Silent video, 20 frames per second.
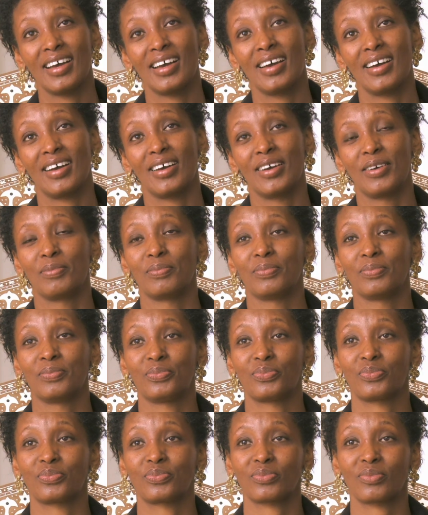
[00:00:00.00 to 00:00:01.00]
um,
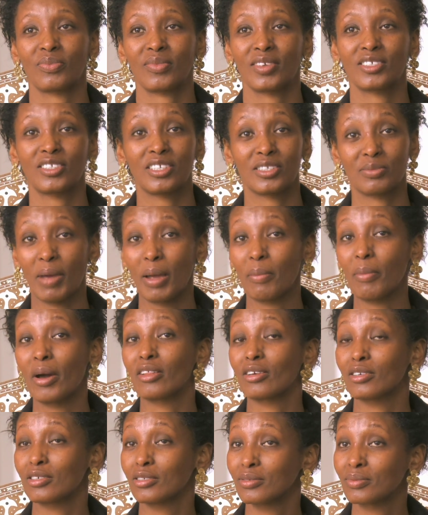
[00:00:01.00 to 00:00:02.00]
she's my
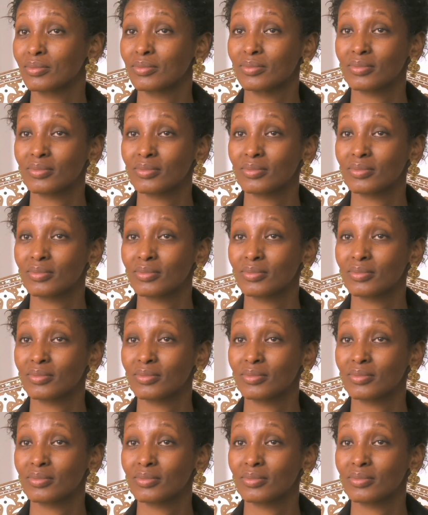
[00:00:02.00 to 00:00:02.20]
mother.